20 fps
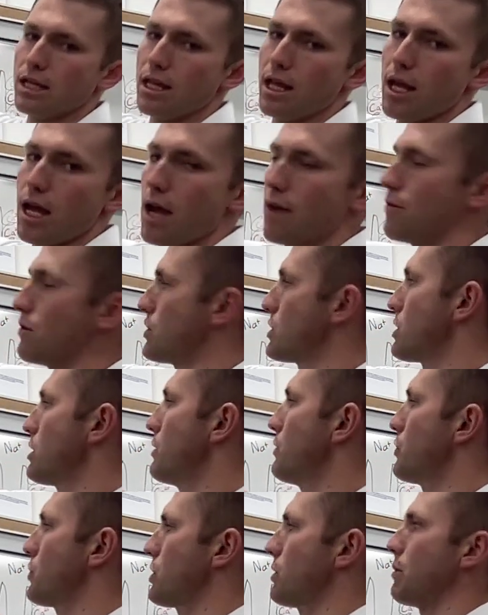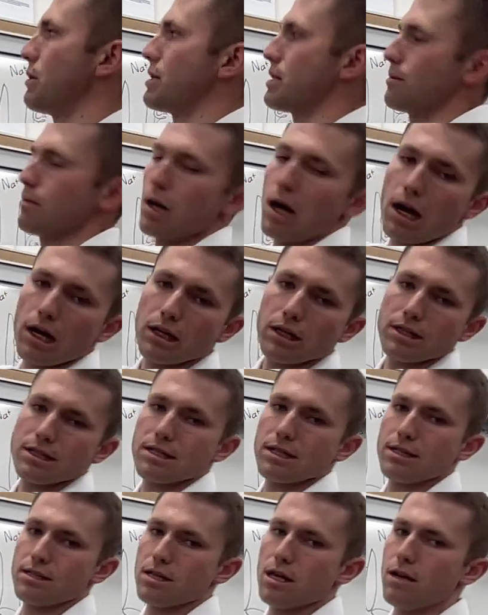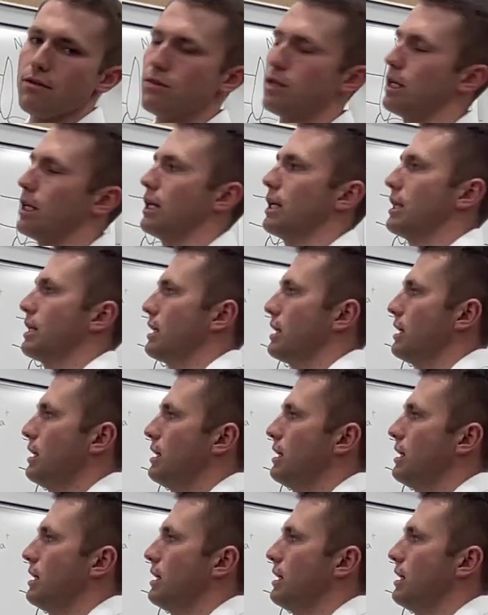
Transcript: They have a solution with some ions dissolved in it.